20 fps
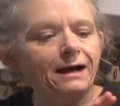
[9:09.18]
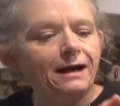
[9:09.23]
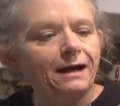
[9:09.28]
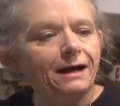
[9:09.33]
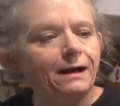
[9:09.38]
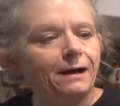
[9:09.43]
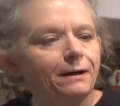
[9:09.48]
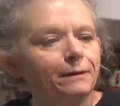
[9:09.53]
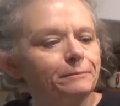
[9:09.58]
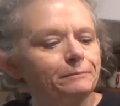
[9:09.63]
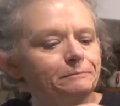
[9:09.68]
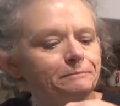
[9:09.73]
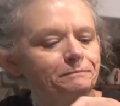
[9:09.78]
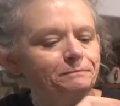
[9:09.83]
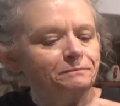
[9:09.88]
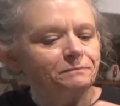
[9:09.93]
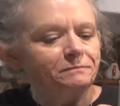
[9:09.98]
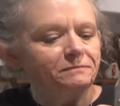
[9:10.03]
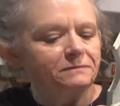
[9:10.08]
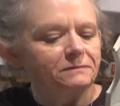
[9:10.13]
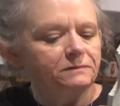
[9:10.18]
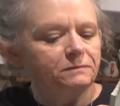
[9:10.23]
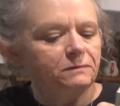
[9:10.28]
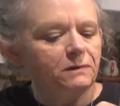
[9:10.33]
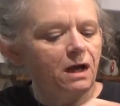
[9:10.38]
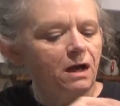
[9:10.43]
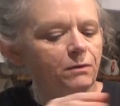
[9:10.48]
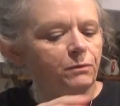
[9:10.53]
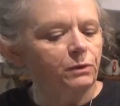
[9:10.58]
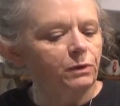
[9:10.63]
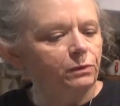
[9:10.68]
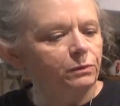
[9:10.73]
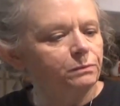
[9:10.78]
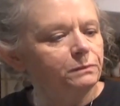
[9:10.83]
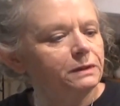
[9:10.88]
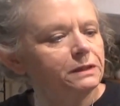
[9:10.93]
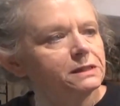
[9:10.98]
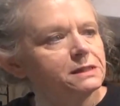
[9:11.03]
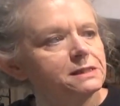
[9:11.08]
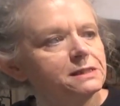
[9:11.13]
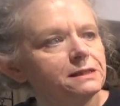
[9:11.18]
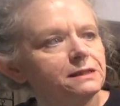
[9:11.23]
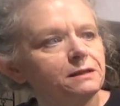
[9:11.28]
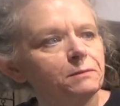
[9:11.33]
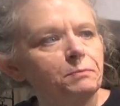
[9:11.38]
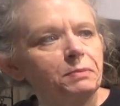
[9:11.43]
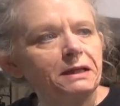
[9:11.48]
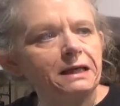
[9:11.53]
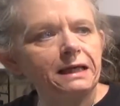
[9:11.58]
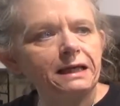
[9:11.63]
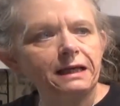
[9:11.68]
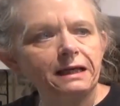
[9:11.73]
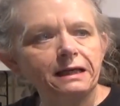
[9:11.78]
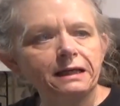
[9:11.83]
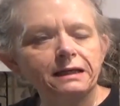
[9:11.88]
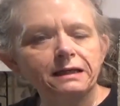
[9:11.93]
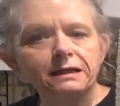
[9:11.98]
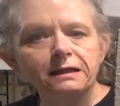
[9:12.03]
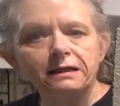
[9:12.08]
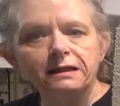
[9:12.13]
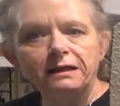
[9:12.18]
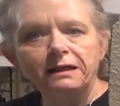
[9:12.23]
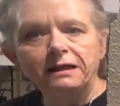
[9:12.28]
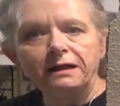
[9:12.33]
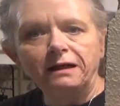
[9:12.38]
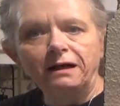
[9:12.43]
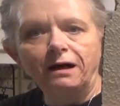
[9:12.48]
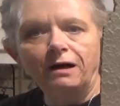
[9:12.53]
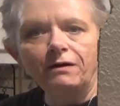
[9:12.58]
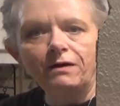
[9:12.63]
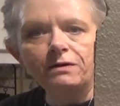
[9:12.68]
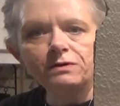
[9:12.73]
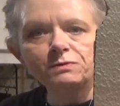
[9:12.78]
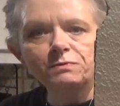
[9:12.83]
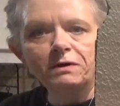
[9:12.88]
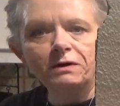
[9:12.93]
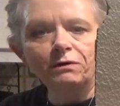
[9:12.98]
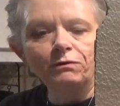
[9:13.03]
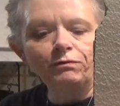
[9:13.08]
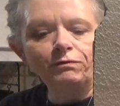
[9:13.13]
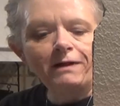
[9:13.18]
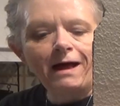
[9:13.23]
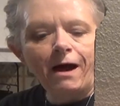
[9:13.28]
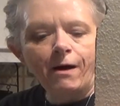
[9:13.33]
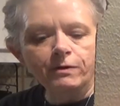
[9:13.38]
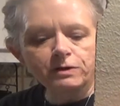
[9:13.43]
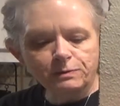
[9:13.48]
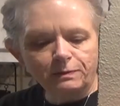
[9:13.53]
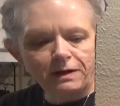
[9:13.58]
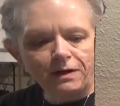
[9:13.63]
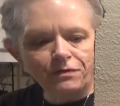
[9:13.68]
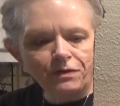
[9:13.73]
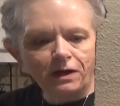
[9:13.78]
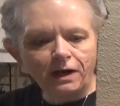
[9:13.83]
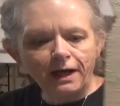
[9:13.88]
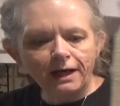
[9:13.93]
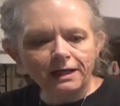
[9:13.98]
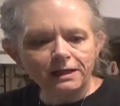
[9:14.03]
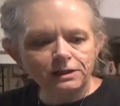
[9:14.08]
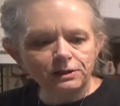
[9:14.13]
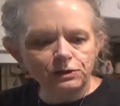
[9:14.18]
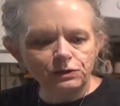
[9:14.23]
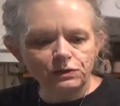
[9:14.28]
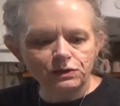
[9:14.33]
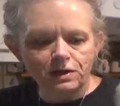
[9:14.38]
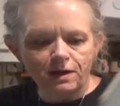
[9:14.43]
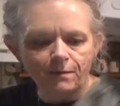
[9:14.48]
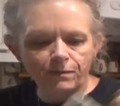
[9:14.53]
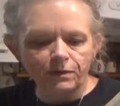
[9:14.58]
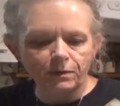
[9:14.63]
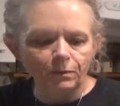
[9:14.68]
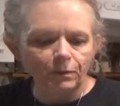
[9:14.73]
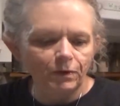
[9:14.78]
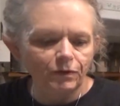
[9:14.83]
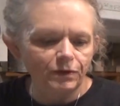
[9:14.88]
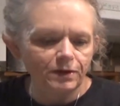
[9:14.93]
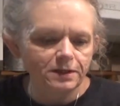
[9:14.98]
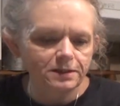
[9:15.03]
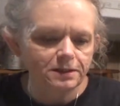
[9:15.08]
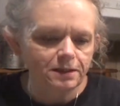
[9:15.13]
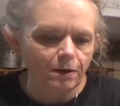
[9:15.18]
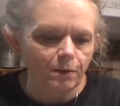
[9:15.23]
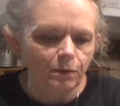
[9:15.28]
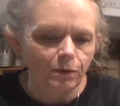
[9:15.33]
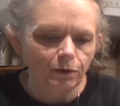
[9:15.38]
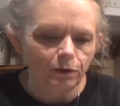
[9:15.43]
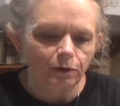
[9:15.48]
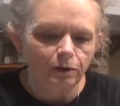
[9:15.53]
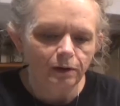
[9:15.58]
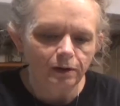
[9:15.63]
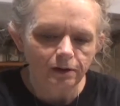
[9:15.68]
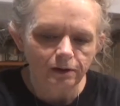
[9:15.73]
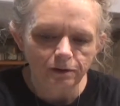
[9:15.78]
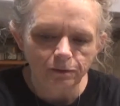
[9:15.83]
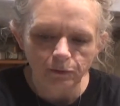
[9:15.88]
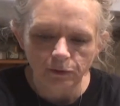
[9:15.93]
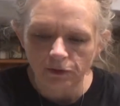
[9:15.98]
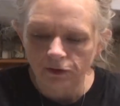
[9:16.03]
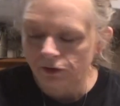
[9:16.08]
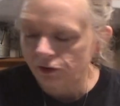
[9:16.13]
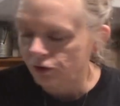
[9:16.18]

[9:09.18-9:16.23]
Um, not real into the pink or those metal flowers, but I thought I could do something with it, so we're gonna we're gonna